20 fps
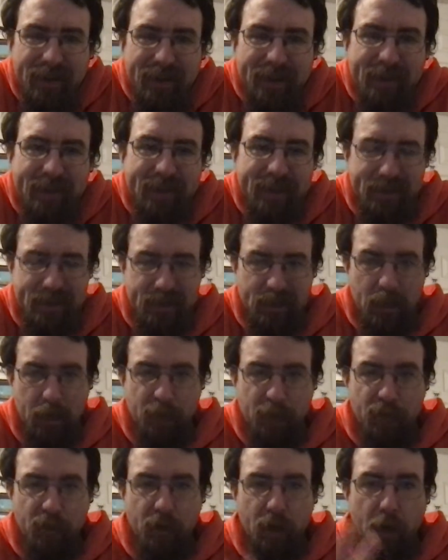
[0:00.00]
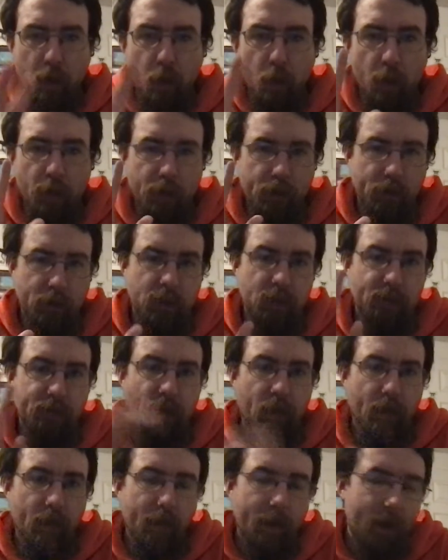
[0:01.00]
Samurai Warriors
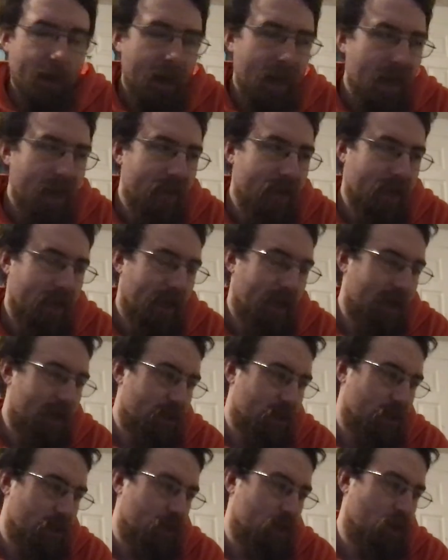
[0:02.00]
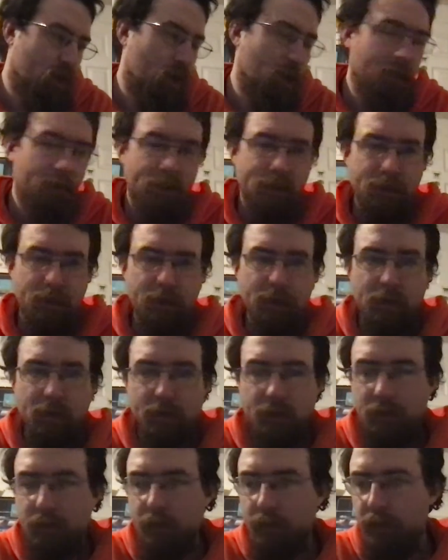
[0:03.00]
Five, the latest installment
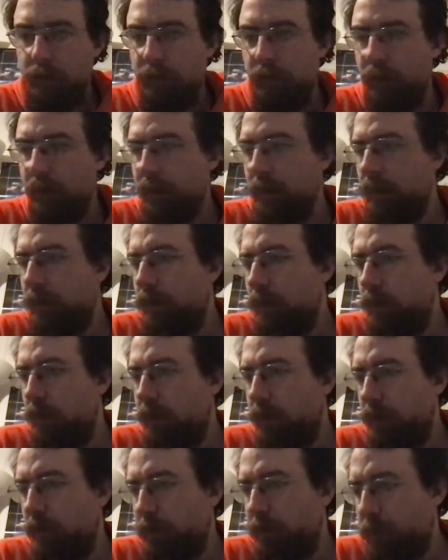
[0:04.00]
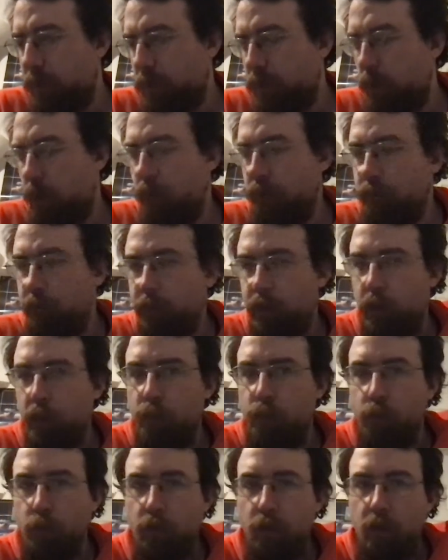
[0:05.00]
of of the long running
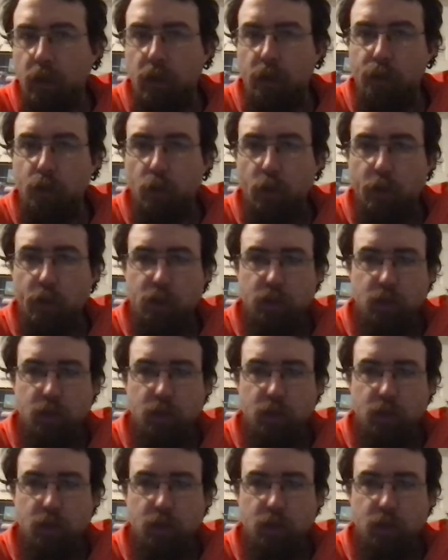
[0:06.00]
Warriors